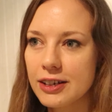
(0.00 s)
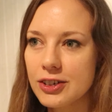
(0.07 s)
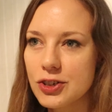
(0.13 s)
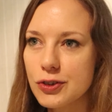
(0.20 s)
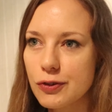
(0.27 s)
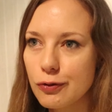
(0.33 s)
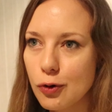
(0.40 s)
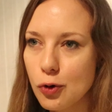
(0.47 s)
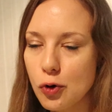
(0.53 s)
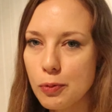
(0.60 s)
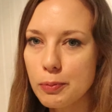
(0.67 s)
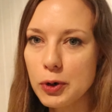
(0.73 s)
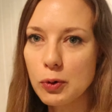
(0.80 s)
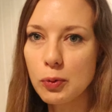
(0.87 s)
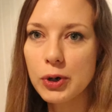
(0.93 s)
just
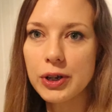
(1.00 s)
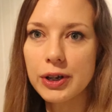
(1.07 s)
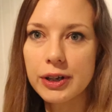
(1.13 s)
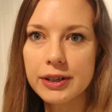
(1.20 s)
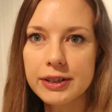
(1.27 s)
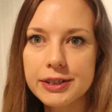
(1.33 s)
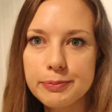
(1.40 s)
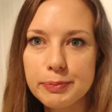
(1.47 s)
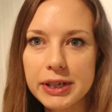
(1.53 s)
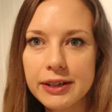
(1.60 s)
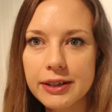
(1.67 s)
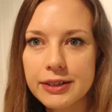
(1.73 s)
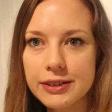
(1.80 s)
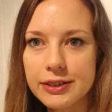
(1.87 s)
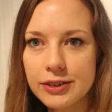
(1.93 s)
form your words,
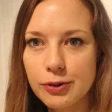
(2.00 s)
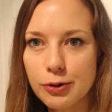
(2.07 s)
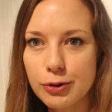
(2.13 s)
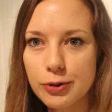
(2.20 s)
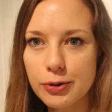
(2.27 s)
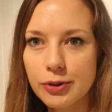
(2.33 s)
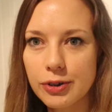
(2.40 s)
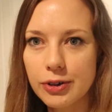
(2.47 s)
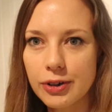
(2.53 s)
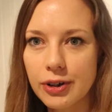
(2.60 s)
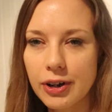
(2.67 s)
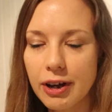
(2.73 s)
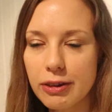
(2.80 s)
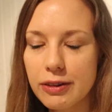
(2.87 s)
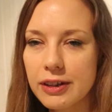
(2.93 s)
because
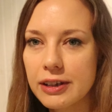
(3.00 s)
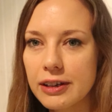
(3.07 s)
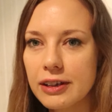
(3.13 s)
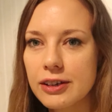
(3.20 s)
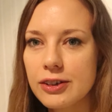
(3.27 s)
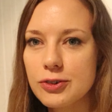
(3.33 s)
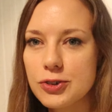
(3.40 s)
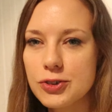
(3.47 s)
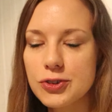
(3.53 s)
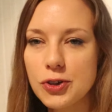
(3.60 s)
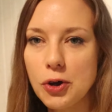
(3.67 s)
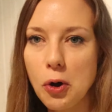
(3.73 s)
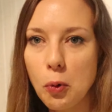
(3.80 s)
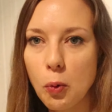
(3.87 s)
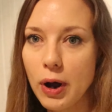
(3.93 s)
I think you're just
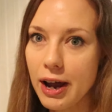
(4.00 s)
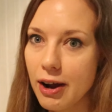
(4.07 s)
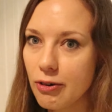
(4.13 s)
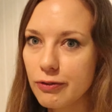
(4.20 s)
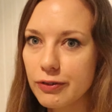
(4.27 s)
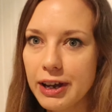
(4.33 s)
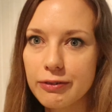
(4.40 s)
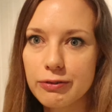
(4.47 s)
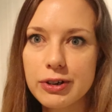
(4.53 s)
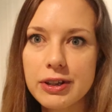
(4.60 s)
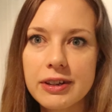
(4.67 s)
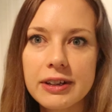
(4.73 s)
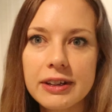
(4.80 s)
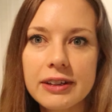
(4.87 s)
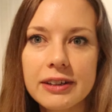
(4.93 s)
so aware of
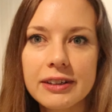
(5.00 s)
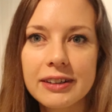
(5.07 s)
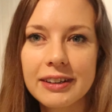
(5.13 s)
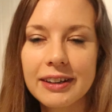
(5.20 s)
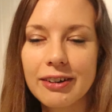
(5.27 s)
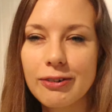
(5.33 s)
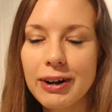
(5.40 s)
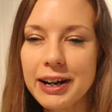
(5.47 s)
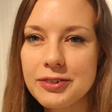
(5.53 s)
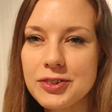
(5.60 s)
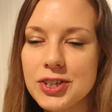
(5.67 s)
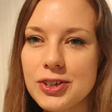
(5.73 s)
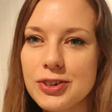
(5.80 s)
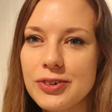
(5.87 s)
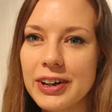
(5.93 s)
everything
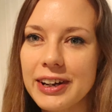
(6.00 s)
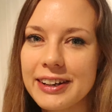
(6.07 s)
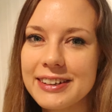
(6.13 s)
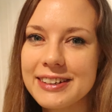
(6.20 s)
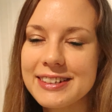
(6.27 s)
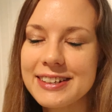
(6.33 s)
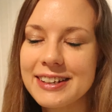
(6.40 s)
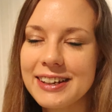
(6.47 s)
around you, and